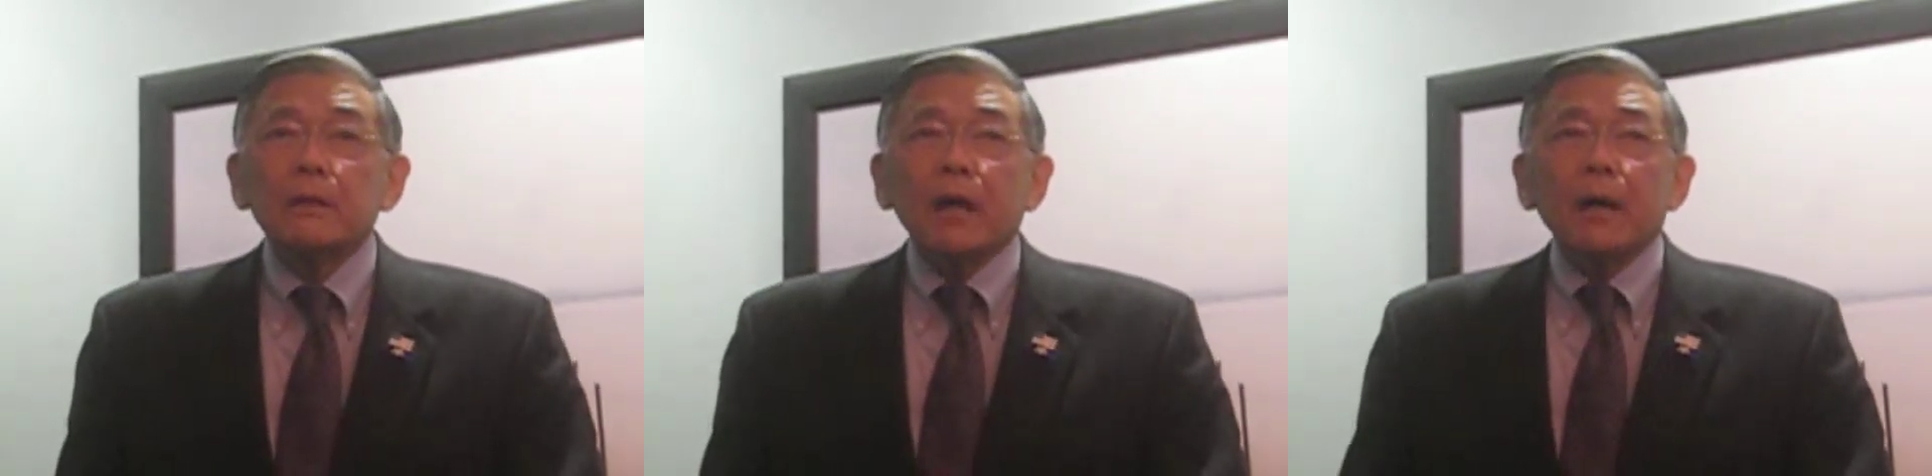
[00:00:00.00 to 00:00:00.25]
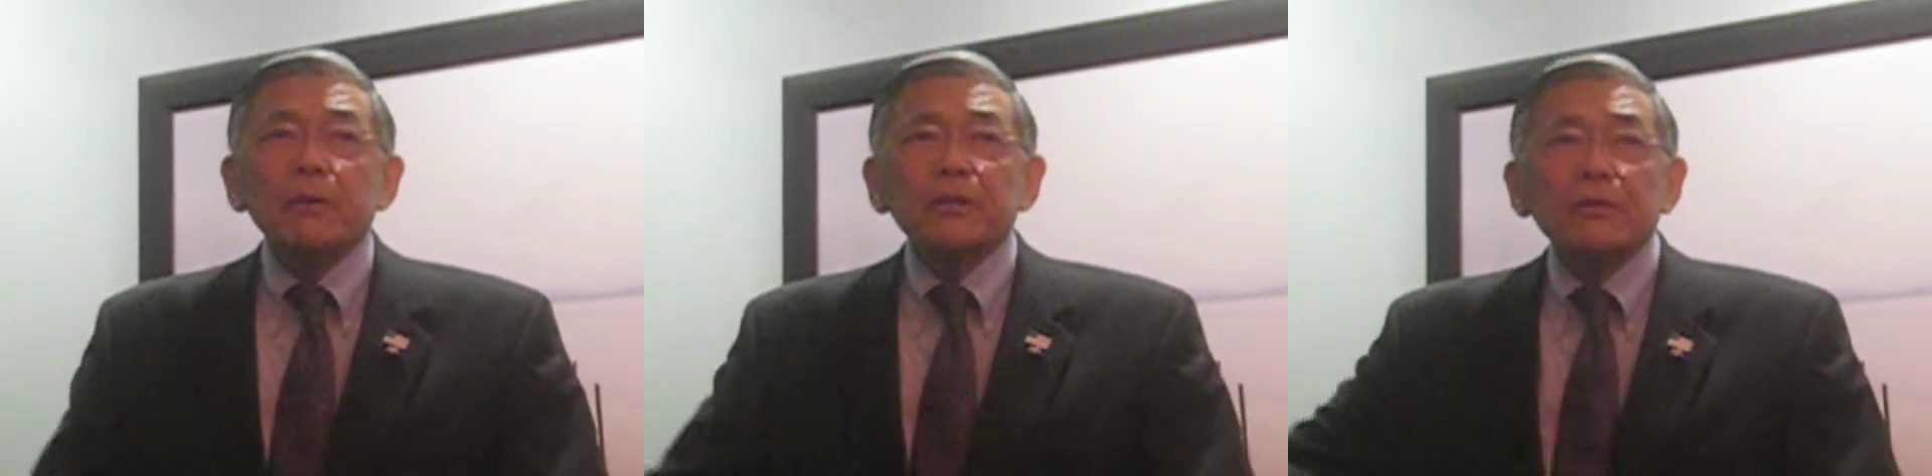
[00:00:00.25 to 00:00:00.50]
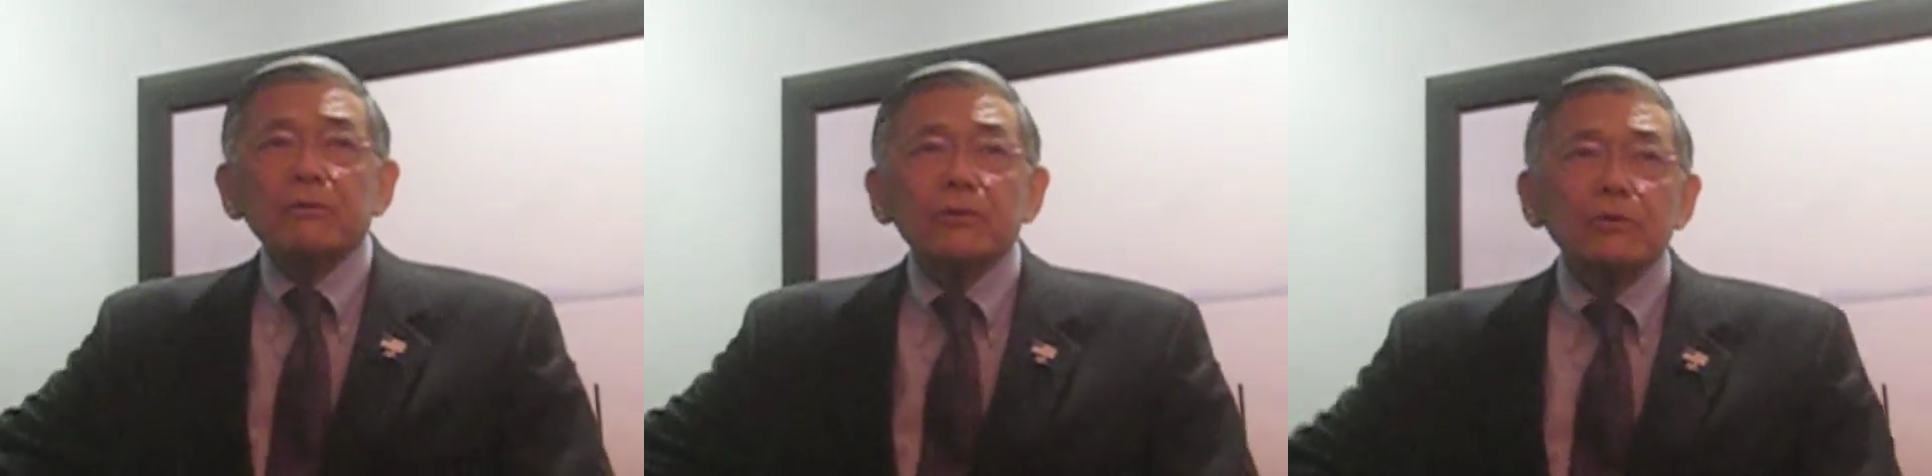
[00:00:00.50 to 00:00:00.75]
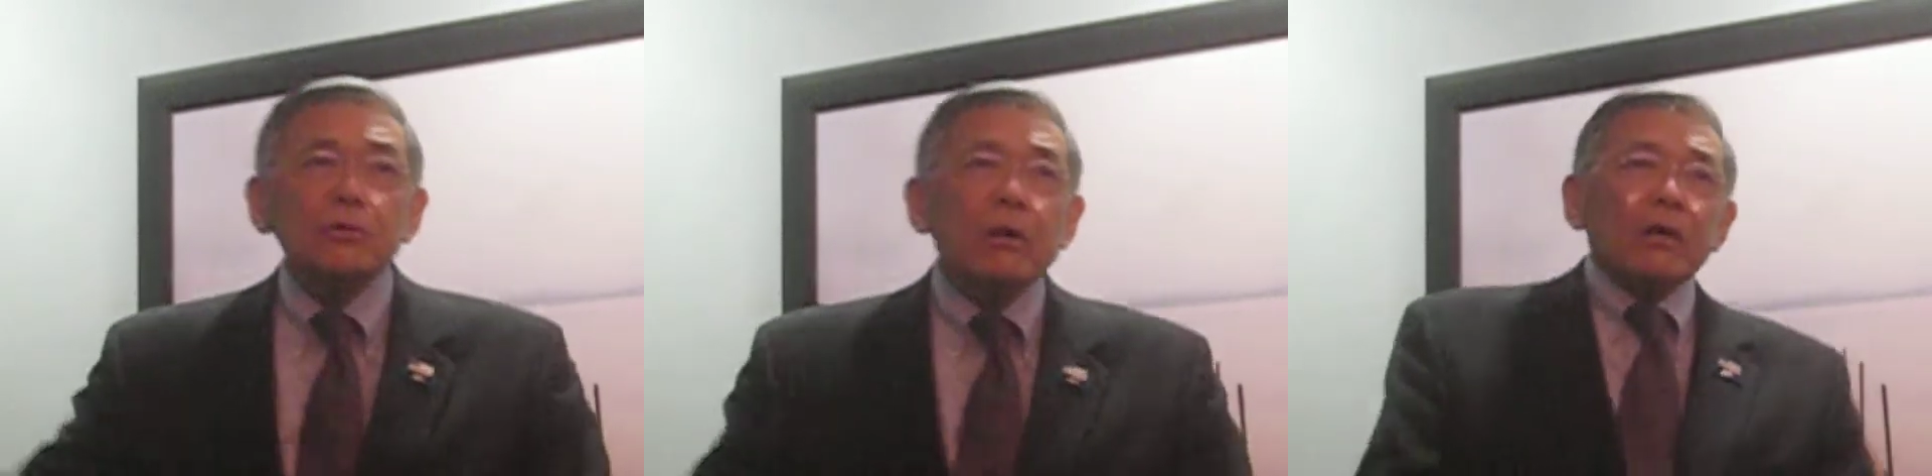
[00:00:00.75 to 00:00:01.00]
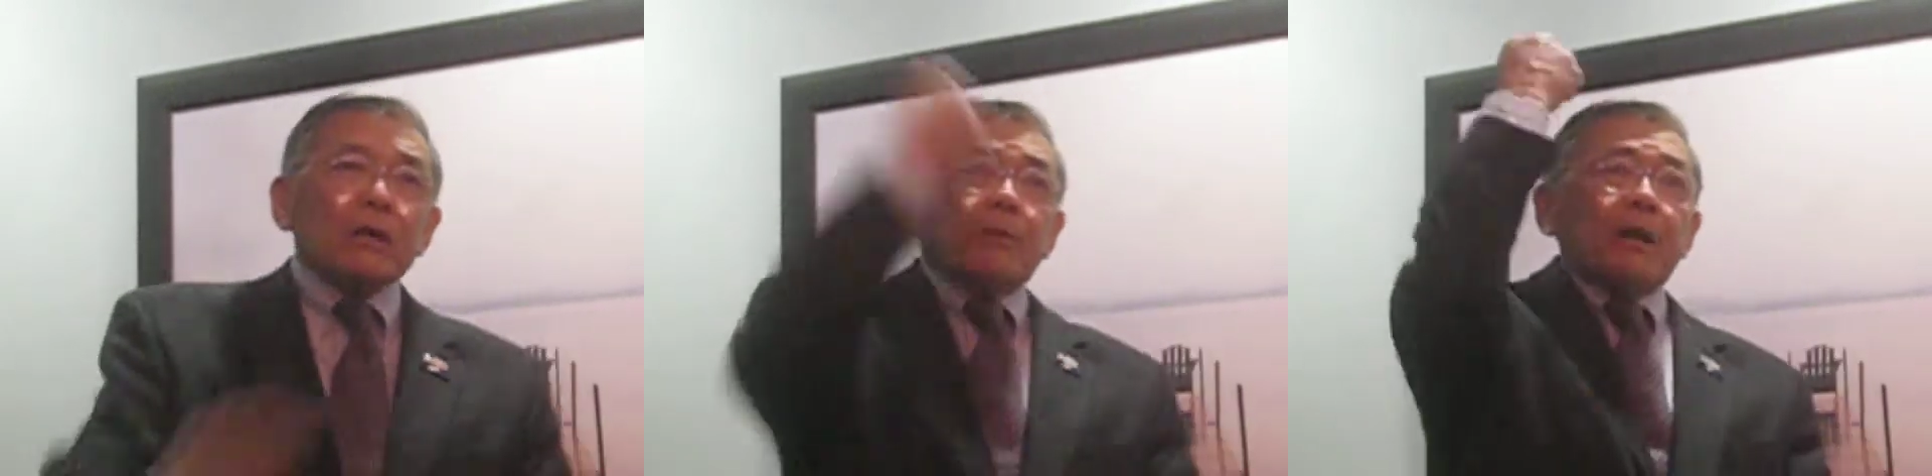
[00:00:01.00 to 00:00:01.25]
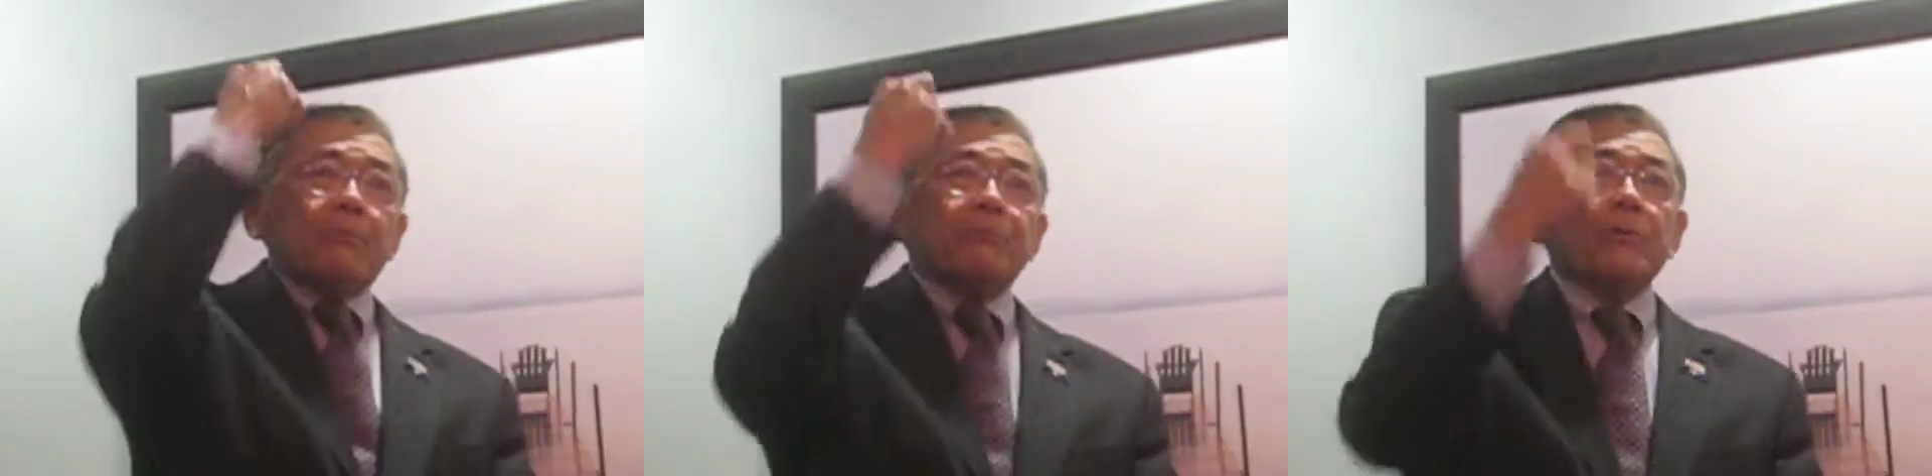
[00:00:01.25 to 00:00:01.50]
I mean, you talk
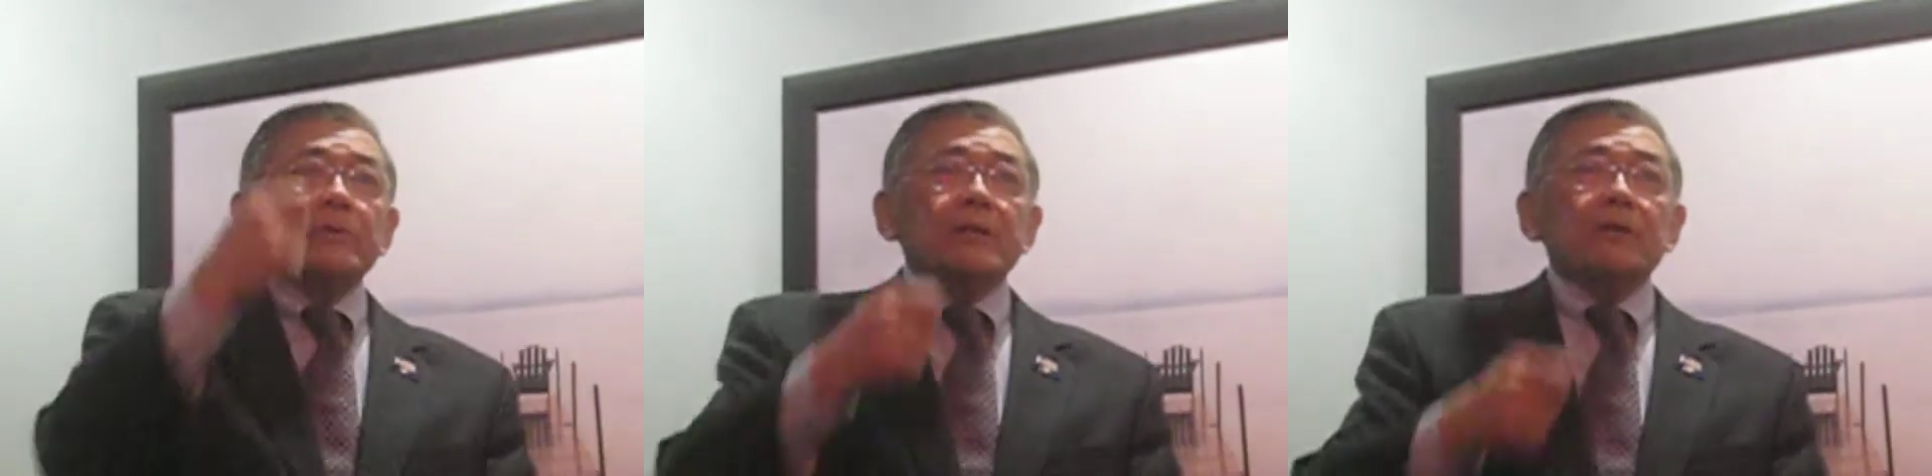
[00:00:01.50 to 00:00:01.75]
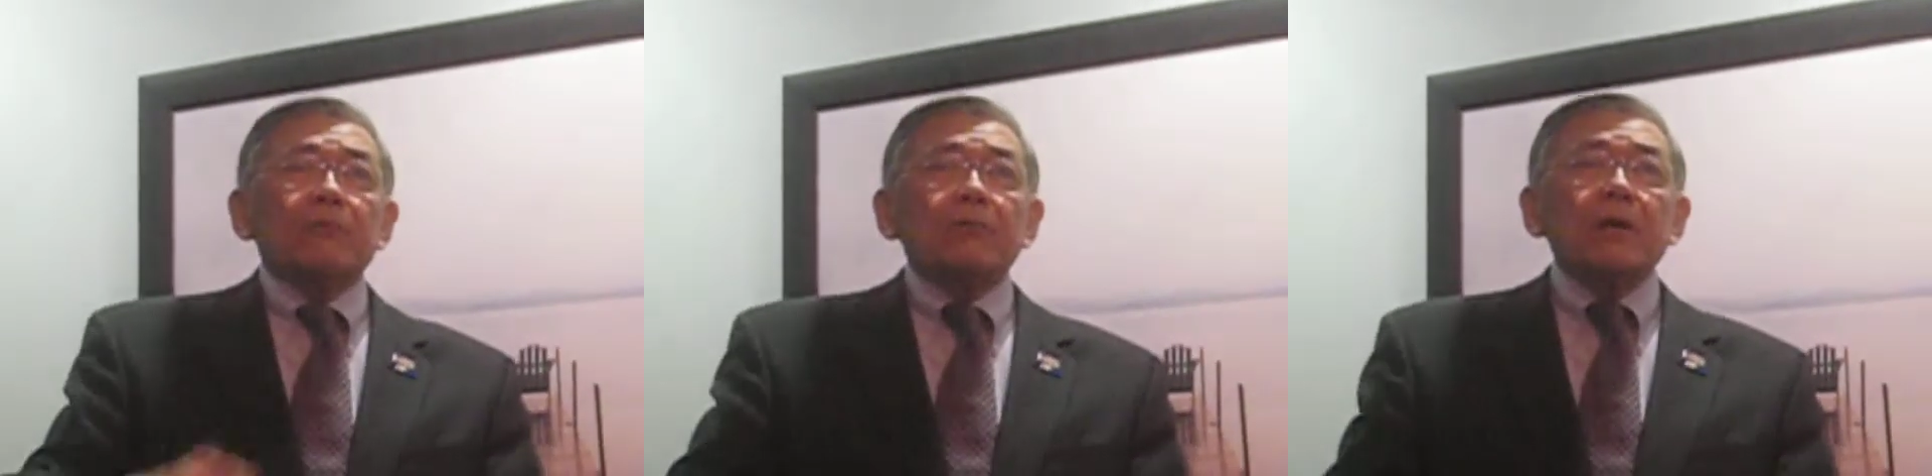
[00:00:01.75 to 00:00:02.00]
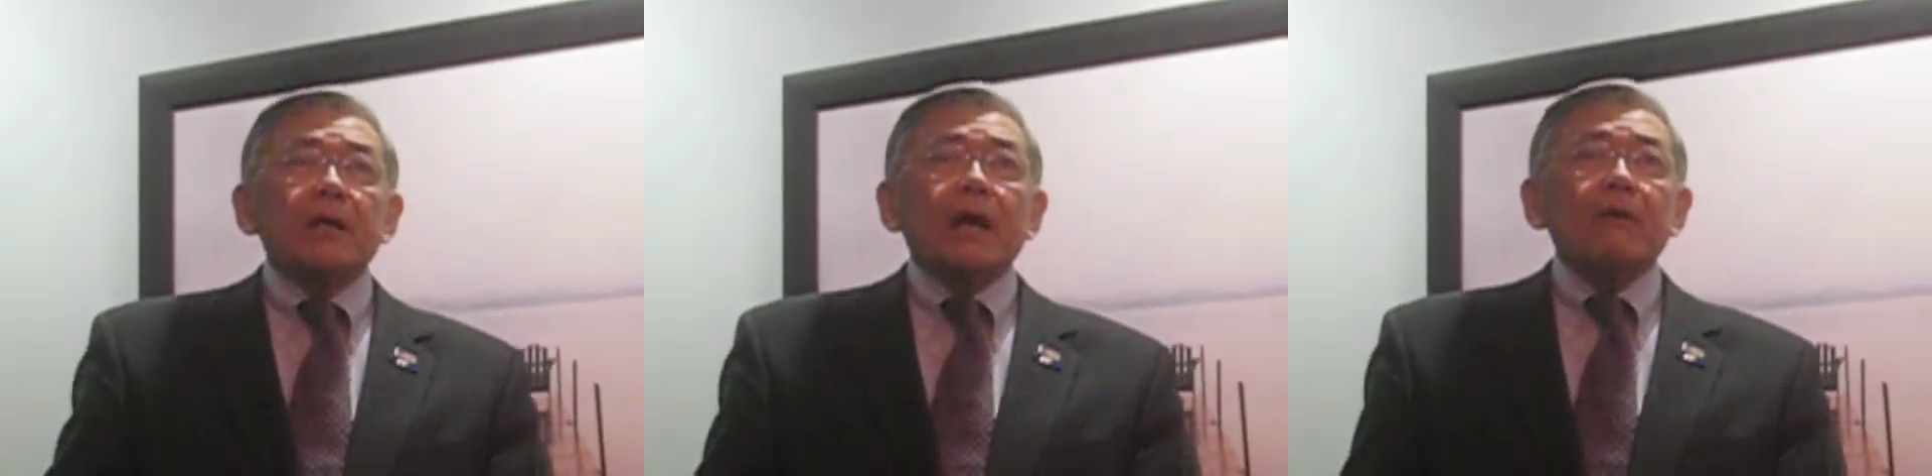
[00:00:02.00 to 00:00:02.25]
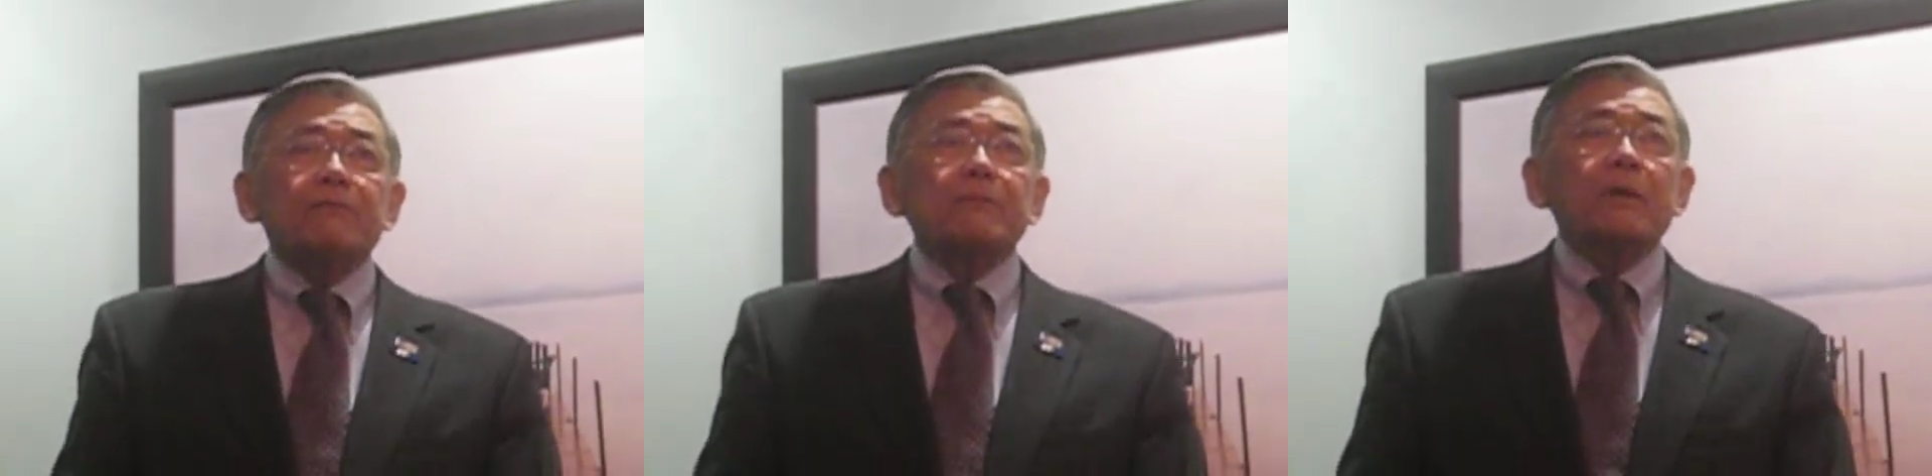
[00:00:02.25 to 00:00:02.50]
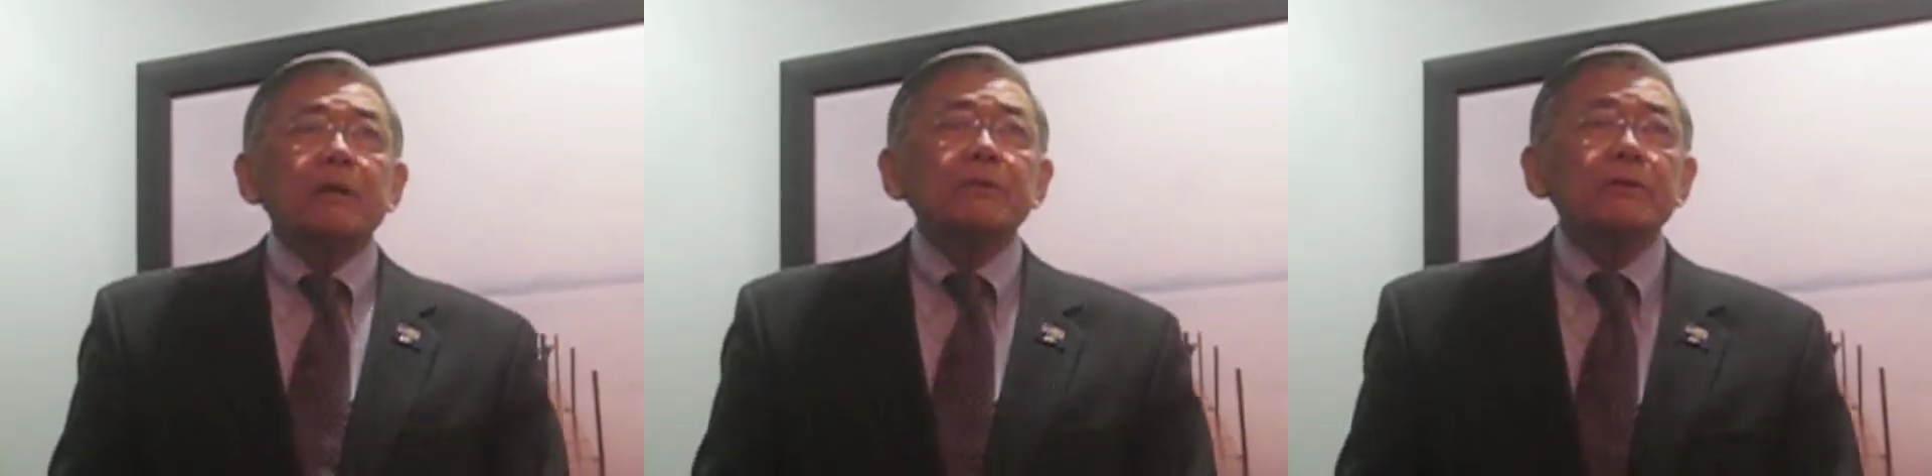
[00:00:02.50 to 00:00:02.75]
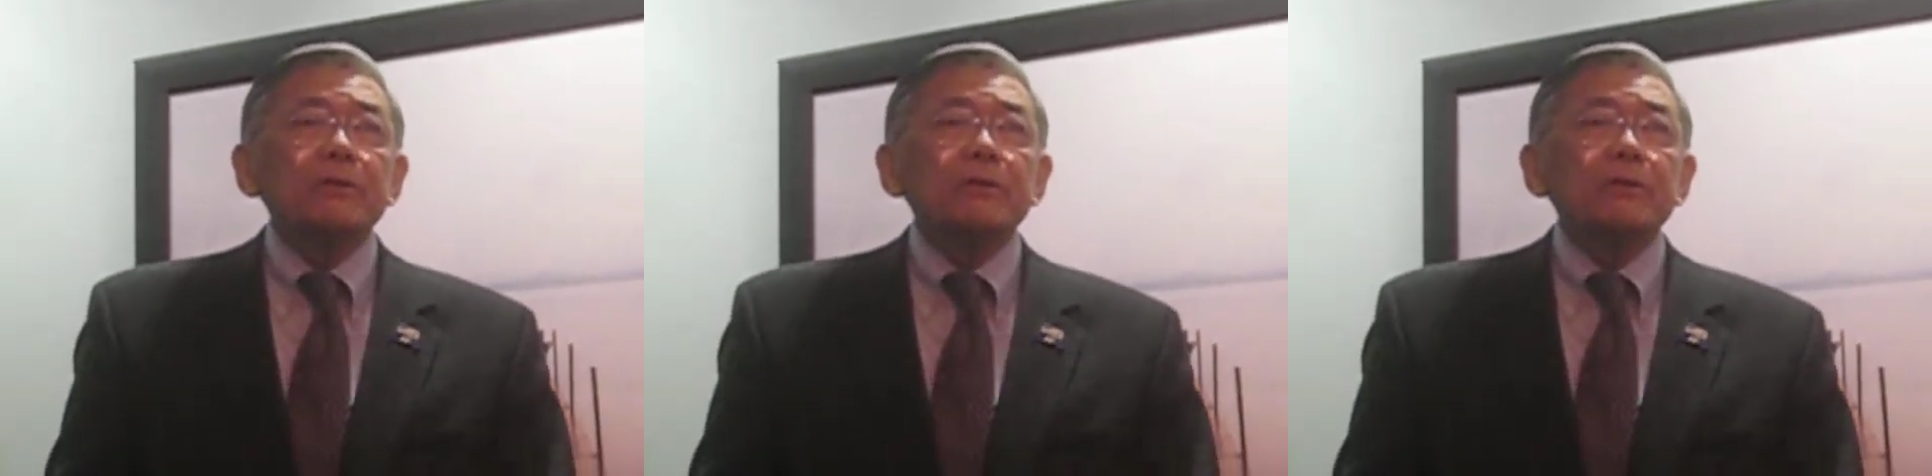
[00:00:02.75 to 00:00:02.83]
about pulling the rug out from under